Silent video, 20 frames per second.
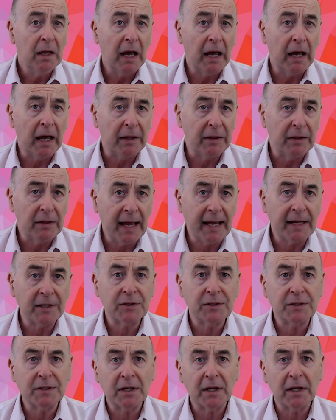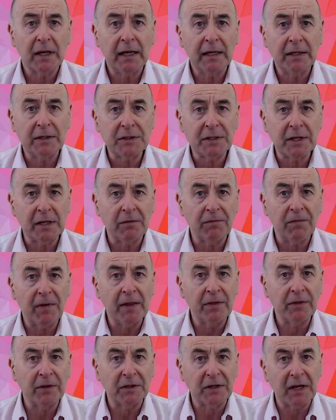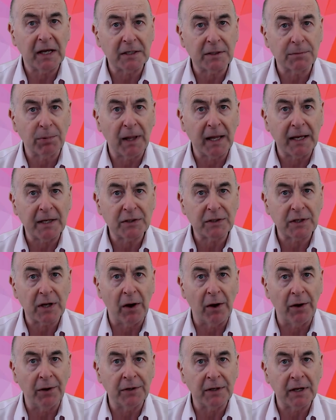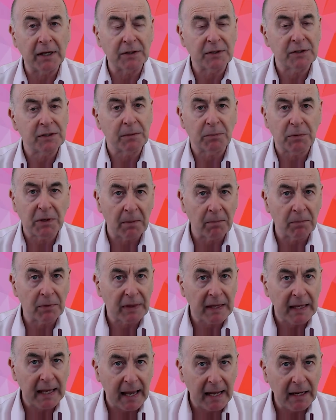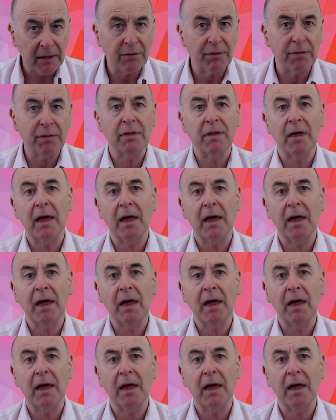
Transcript: Uh, next is an event that takes place on uh, September the 8th,